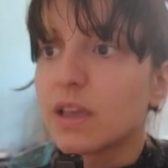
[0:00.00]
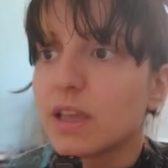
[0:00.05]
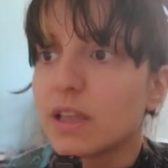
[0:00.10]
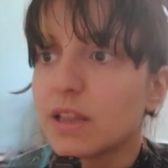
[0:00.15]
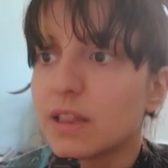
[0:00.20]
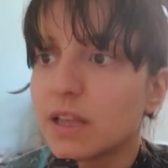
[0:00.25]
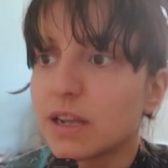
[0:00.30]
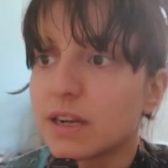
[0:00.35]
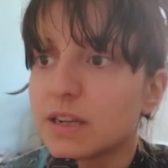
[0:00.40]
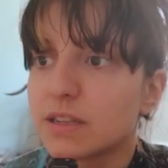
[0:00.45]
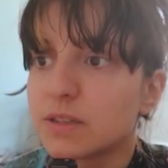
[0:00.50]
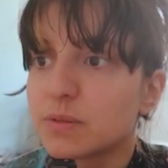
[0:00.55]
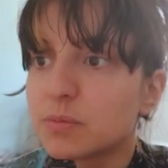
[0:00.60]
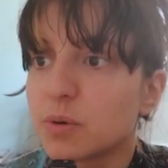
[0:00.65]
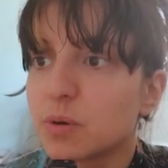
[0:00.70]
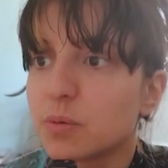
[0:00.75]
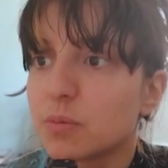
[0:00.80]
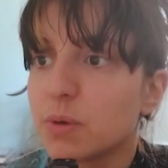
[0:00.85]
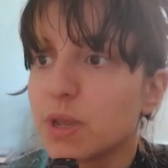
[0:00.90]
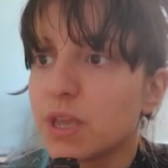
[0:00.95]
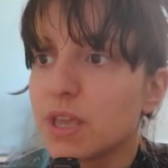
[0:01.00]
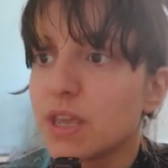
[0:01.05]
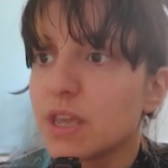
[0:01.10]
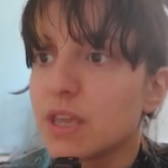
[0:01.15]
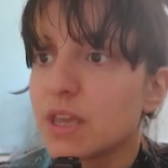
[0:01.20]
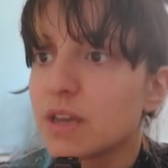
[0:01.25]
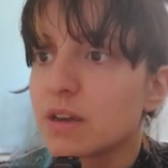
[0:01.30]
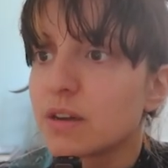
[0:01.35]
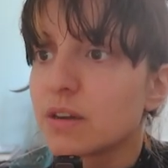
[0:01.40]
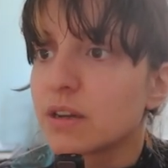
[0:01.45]
And that is what
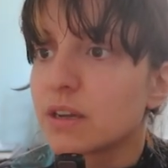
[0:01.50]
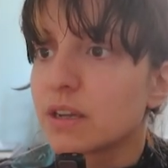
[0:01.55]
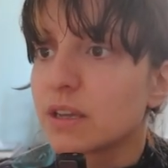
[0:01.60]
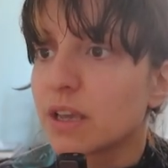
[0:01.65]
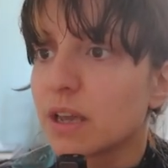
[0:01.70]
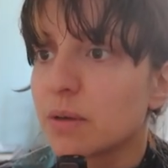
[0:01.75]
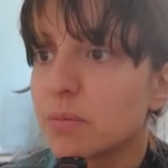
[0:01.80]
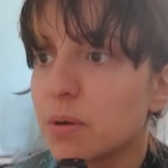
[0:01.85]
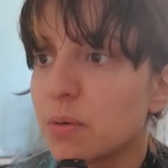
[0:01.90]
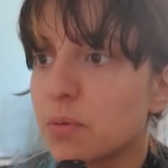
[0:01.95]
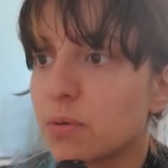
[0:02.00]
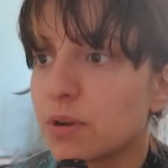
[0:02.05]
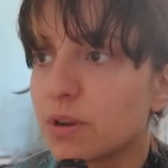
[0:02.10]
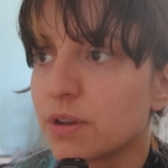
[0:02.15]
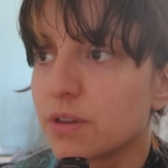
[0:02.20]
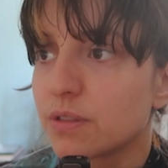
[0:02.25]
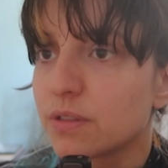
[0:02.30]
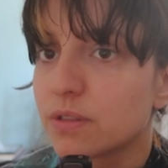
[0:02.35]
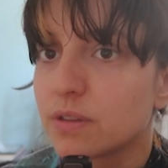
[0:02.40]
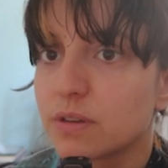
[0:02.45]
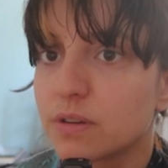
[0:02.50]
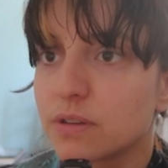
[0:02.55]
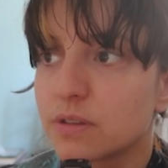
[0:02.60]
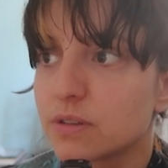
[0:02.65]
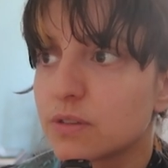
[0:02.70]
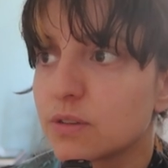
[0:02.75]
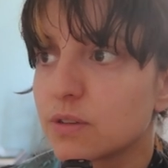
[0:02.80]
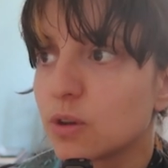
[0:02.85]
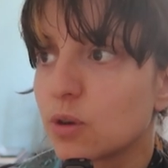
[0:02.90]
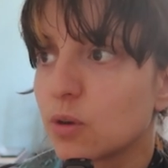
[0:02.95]
we came up with.
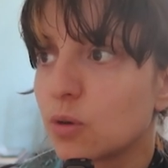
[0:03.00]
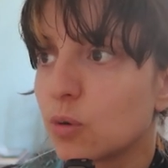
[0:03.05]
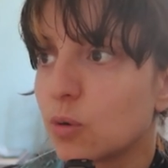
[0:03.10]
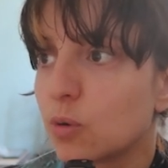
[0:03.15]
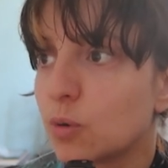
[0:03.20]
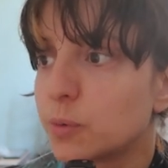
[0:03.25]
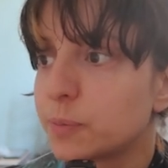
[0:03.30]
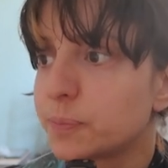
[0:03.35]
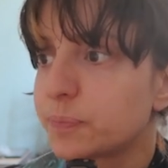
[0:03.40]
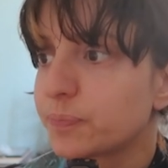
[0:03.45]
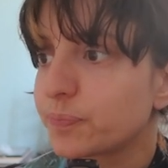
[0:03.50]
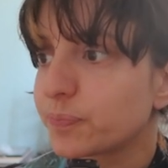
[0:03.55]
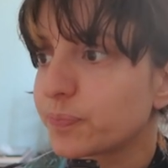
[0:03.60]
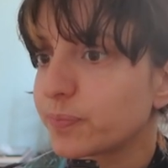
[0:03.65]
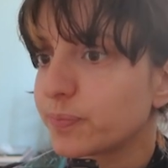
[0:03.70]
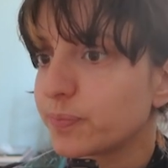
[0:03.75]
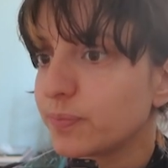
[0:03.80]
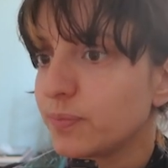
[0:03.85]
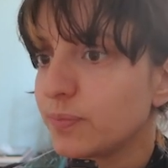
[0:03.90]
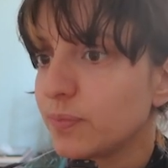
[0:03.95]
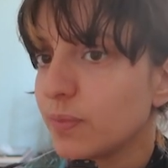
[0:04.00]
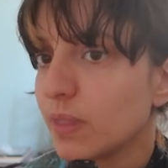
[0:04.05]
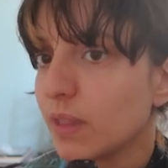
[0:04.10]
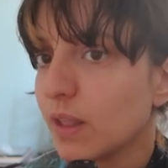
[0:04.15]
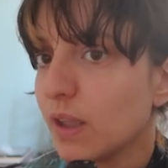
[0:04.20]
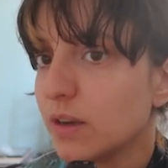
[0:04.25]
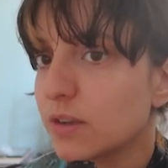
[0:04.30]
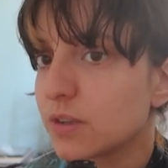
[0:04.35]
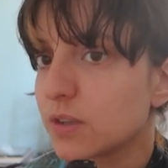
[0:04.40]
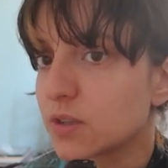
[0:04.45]
So
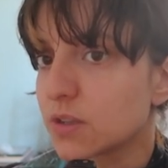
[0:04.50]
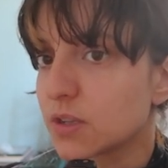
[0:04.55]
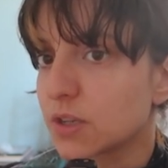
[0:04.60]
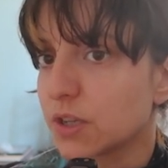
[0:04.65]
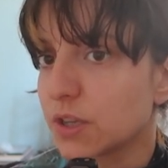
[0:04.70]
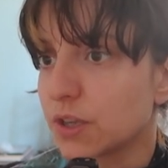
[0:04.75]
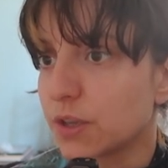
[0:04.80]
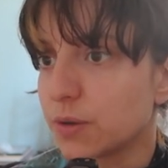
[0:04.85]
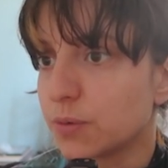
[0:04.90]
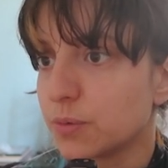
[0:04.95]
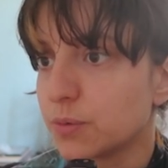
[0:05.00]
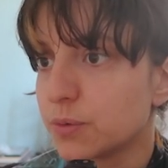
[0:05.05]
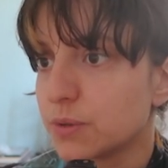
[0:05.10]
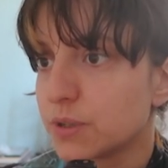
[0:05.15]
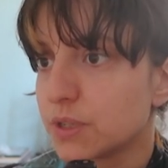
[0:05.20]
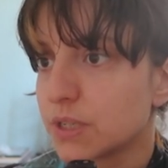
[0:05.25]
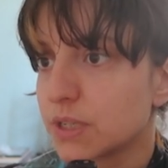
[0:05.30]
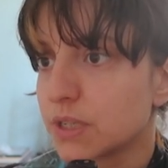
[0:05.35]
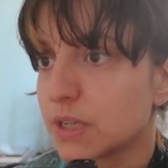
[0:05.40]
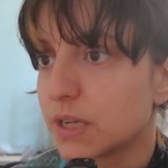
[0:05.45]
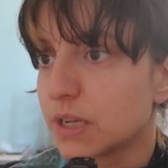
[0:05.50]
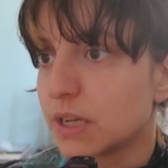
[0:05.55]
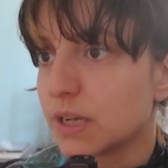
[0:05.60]
those are cute.